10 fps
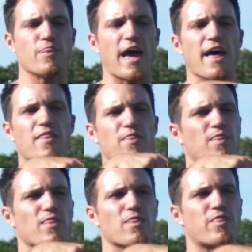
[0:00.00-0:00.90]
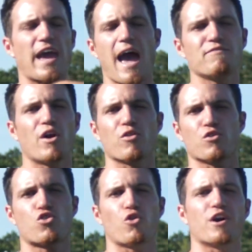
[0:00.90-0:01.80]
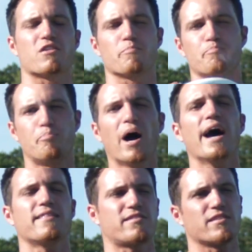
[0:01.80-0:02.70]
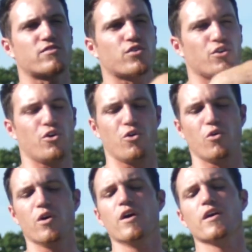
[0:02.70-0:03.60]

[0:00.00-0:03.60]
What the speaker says: that they have no other choice but to